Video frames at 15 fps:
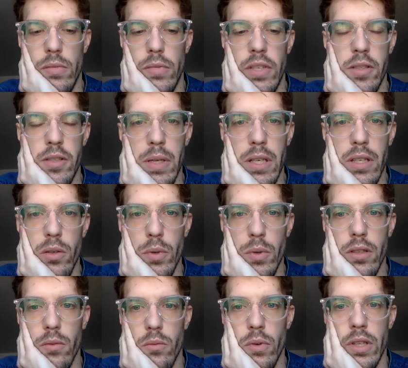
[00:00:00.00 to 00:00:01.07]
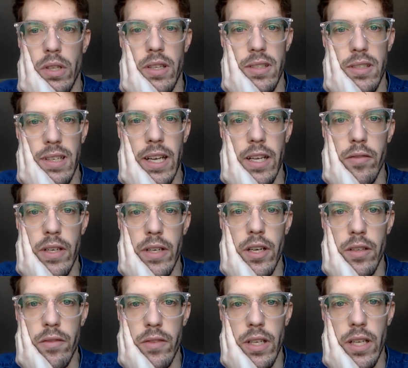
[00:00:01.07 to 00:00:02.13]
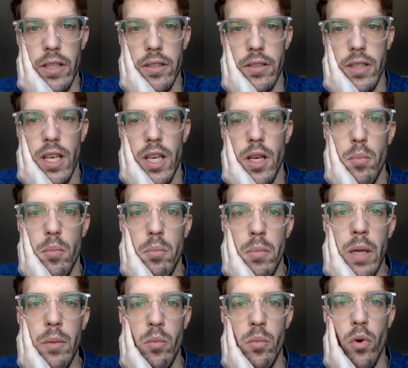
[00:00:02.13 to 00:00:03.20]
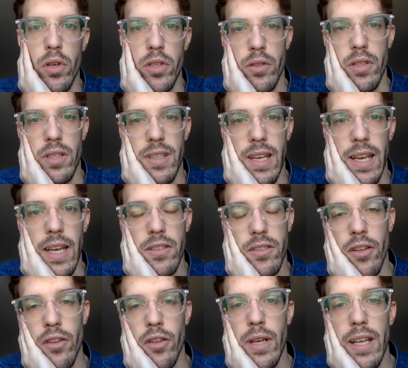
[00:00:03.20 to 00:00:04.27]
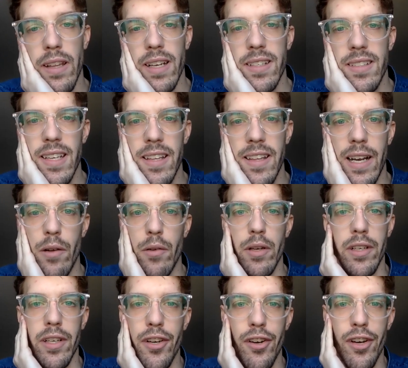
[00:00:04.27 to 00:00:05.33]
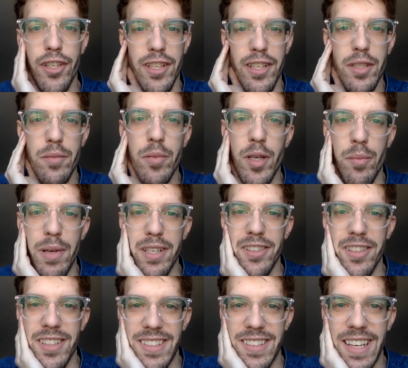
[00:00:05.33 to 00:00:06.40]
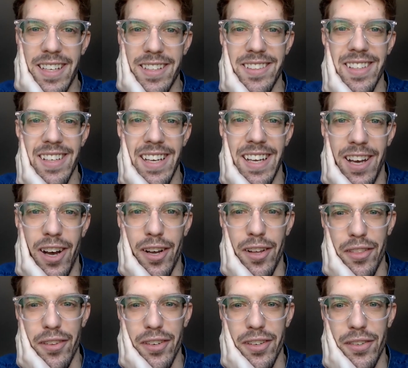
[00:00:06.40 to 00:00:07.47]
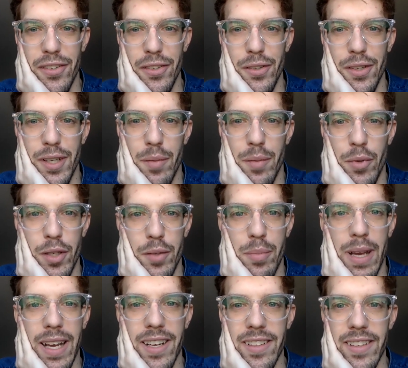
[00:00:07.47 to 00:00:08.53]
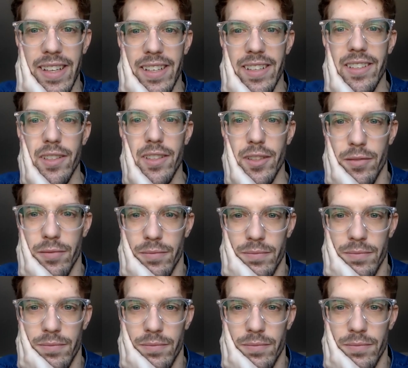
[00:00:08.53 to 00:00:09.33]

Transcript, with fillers: to speak to what what this kind of narrative does, maybe more so than text. Although now that I say that, I would encourage an experimentalist text author to push back on that. So,